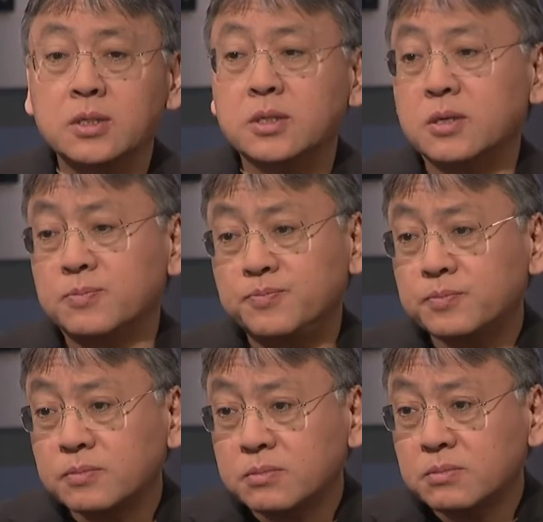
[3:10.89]
so
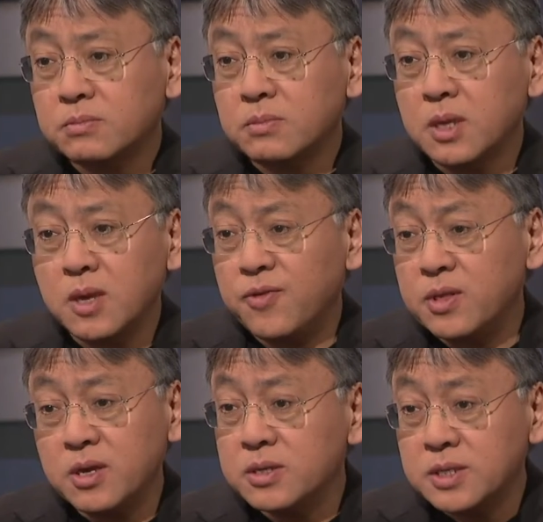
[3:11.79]
if in
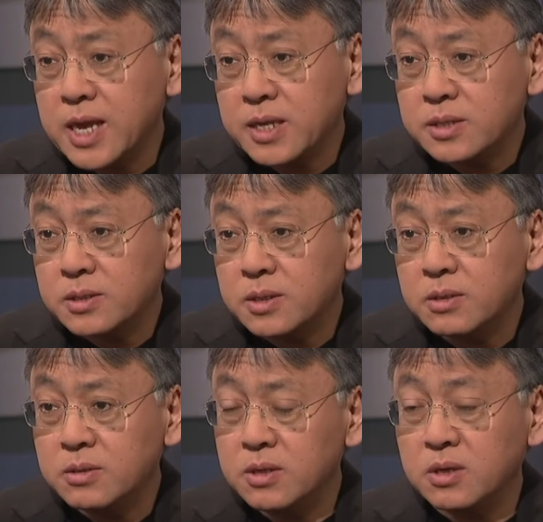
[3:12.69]
those days you, know,
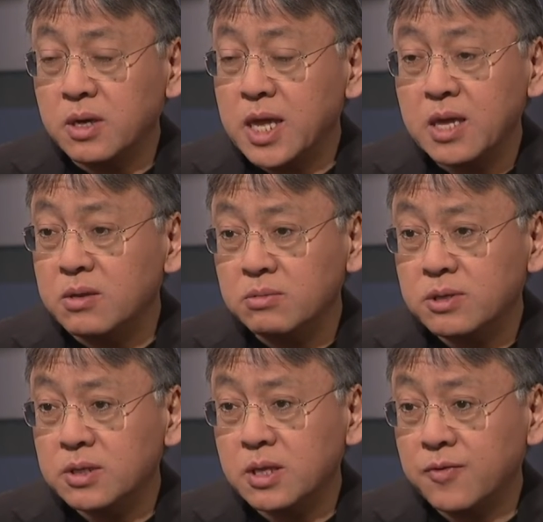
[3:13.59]
you got ill,
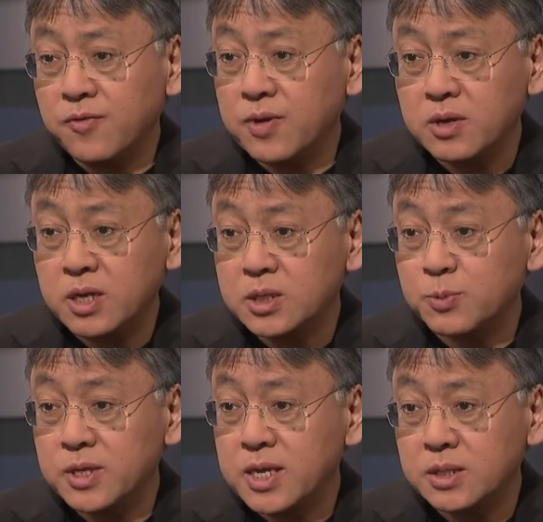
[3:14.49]
you didn't have a very good
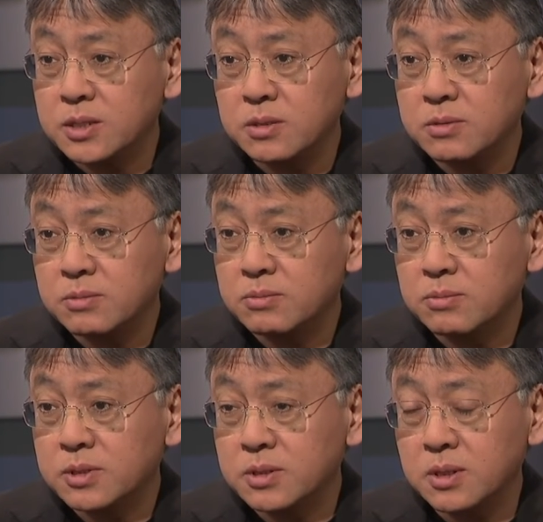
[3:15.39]
explanation.
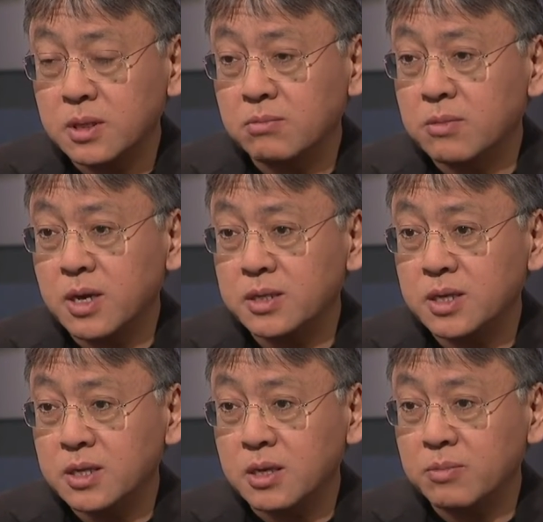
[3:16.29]
So the
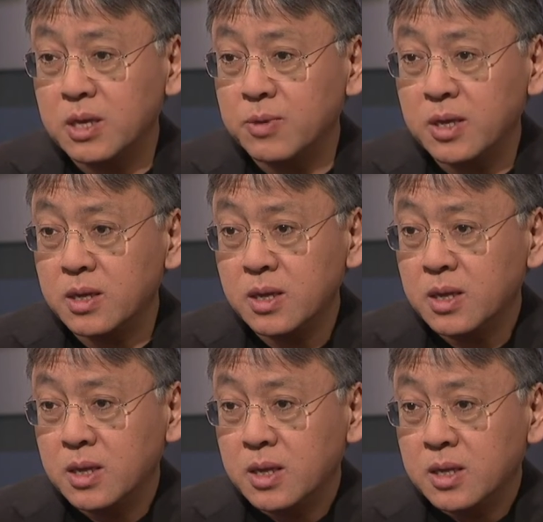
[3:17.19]
idea that maybe a, uh,
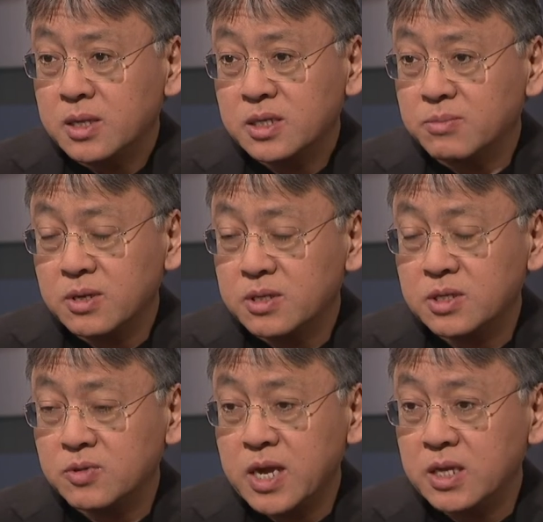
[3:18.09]
some kind of
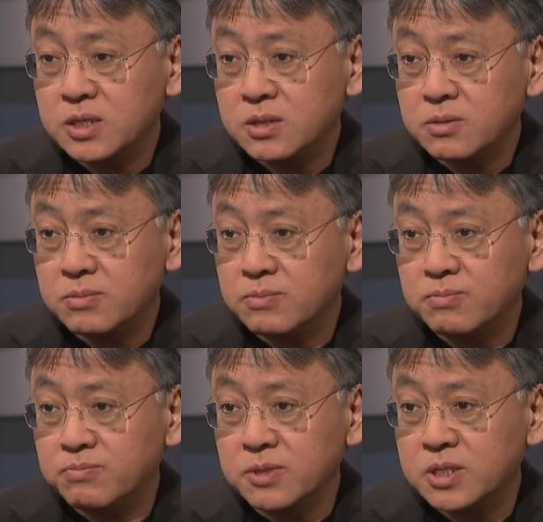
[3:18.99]
strange
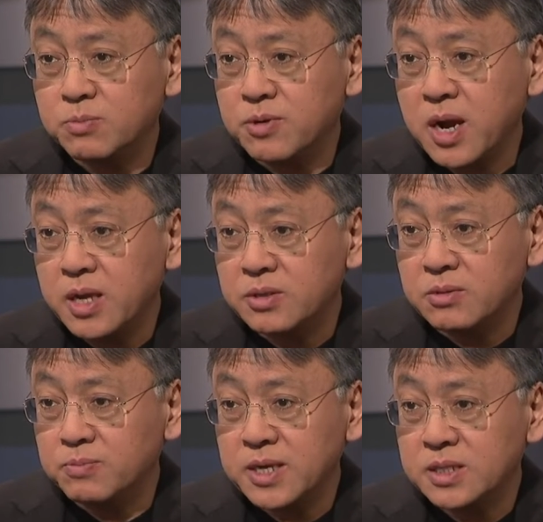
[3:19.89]
sprite
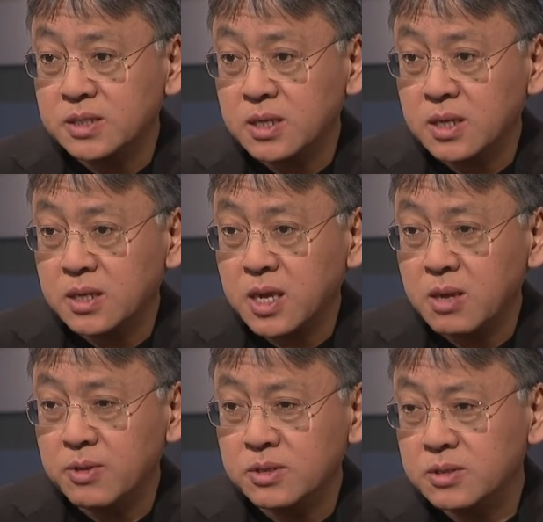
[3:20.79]
or pixie
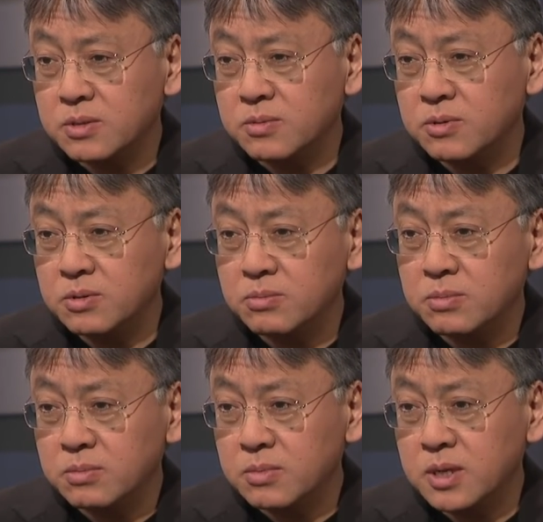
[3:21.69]
came into your
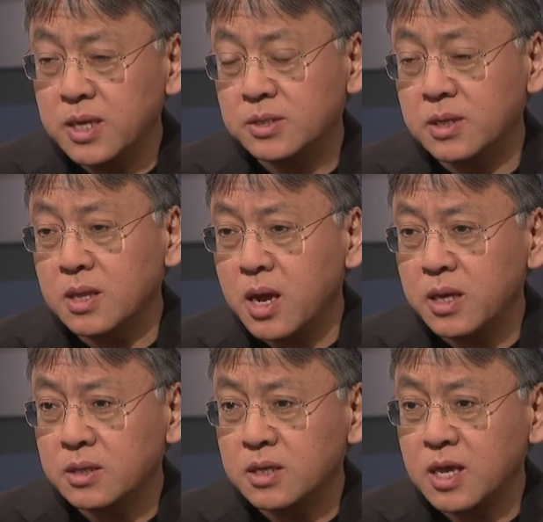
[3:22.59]
room late at
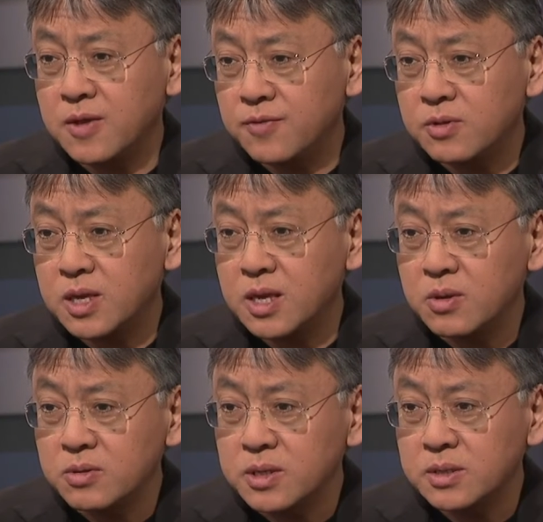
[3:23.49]
night and gave you the
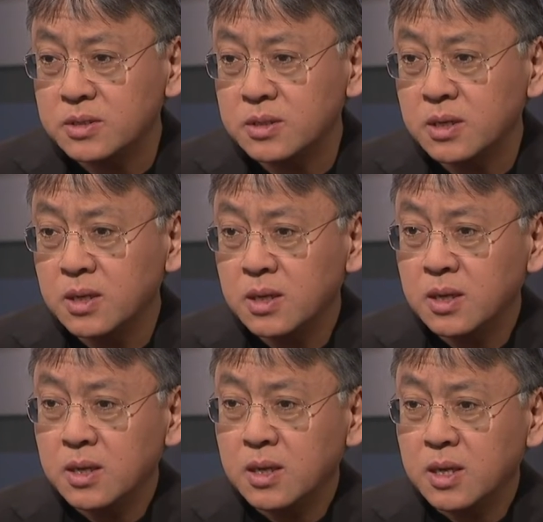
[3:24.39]
illness. Mm.
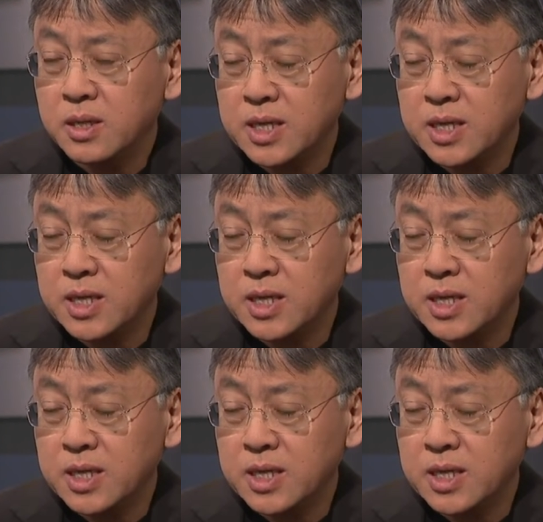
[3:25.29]
And